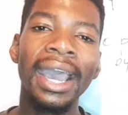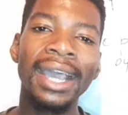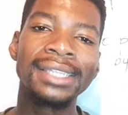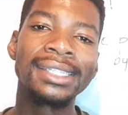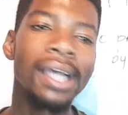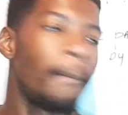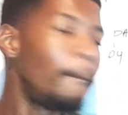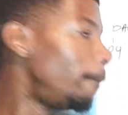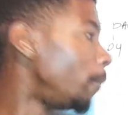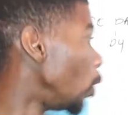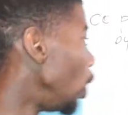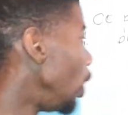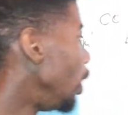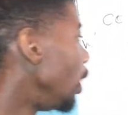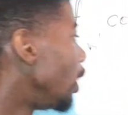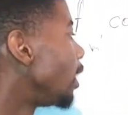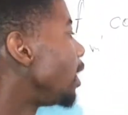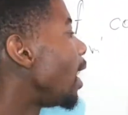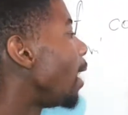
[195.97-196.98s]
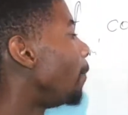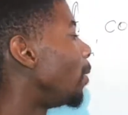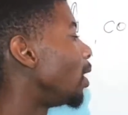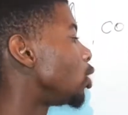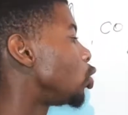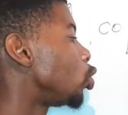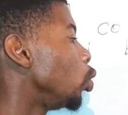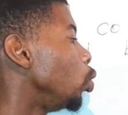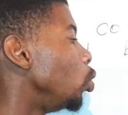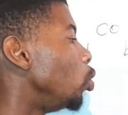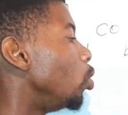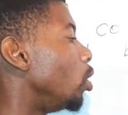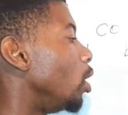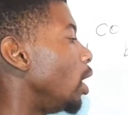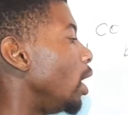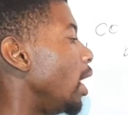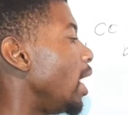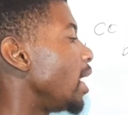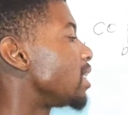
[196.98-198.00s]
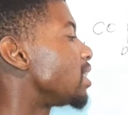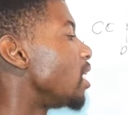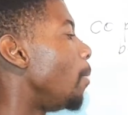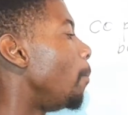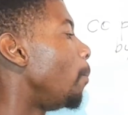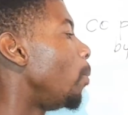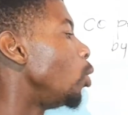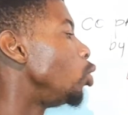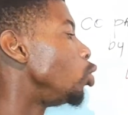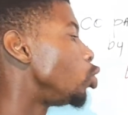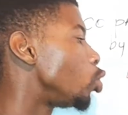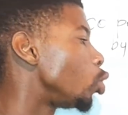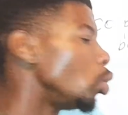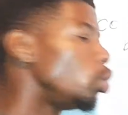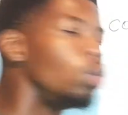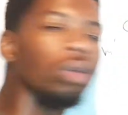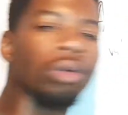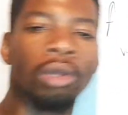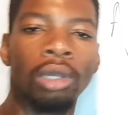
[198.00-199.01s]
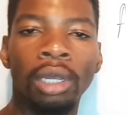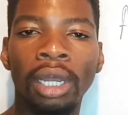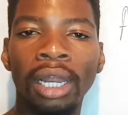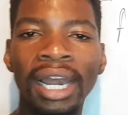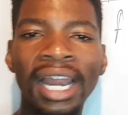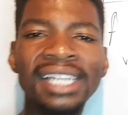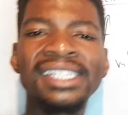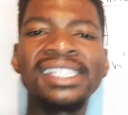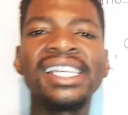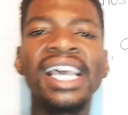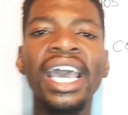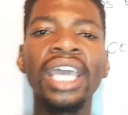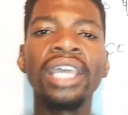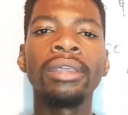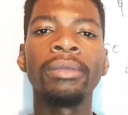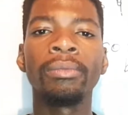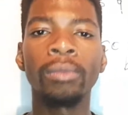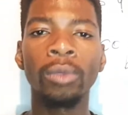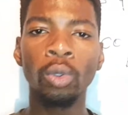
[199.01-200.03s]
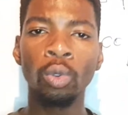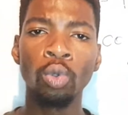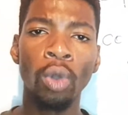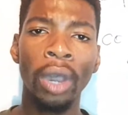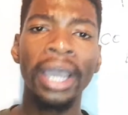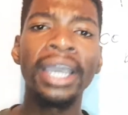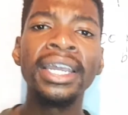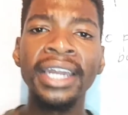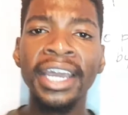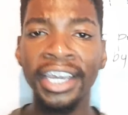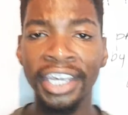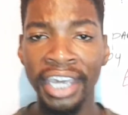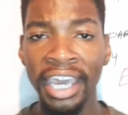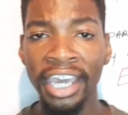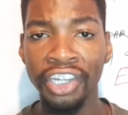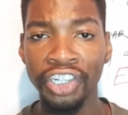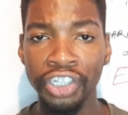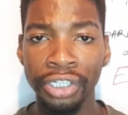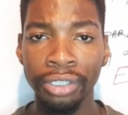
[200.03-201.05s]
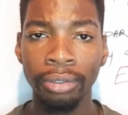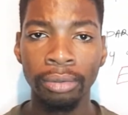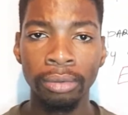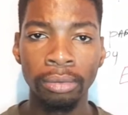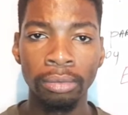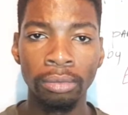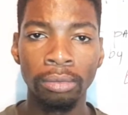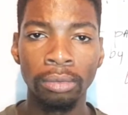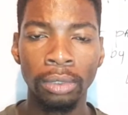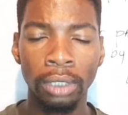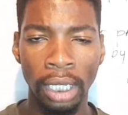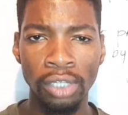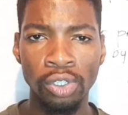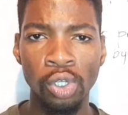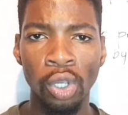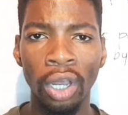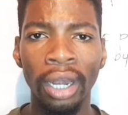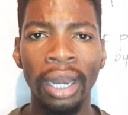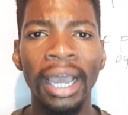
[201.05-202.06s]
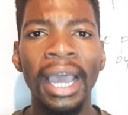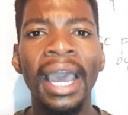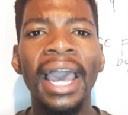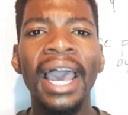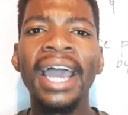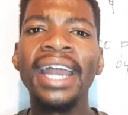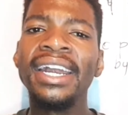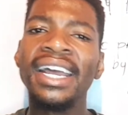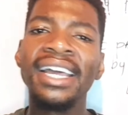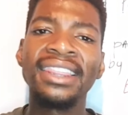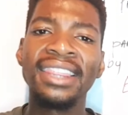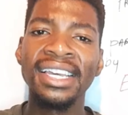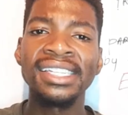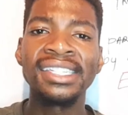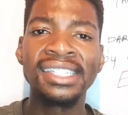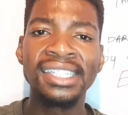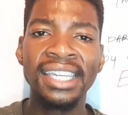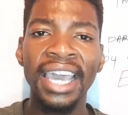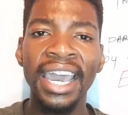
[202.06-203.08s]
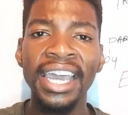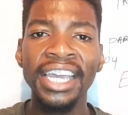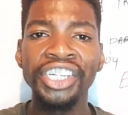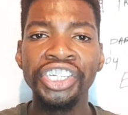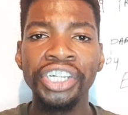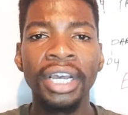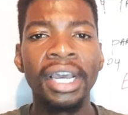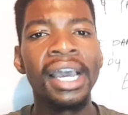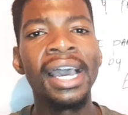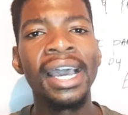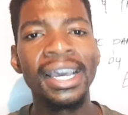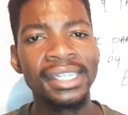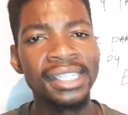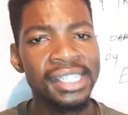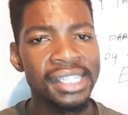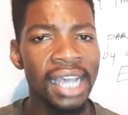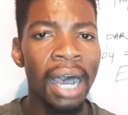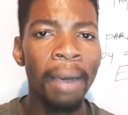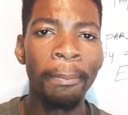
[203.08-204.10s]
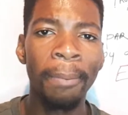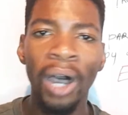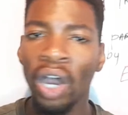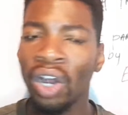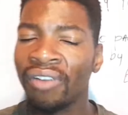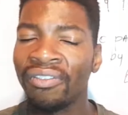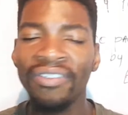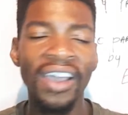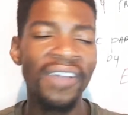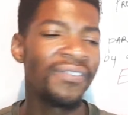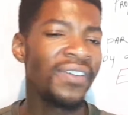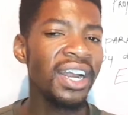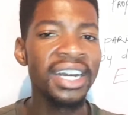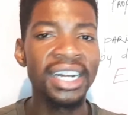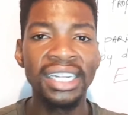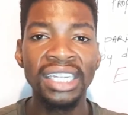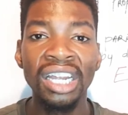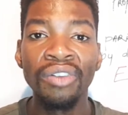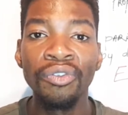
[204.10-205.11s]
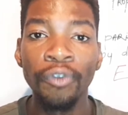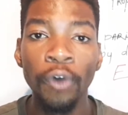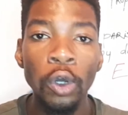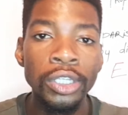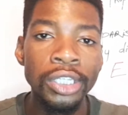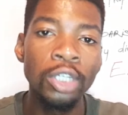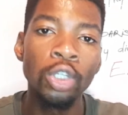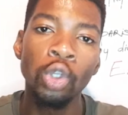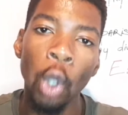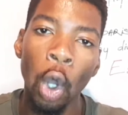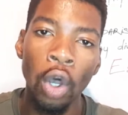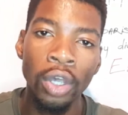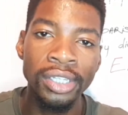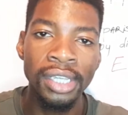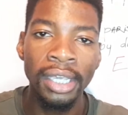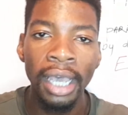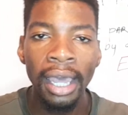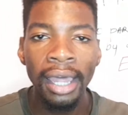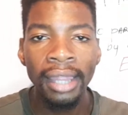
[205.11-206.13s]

Example number 2. Example 2. Let's say you are in a cage, and this cage has about 540 dogs.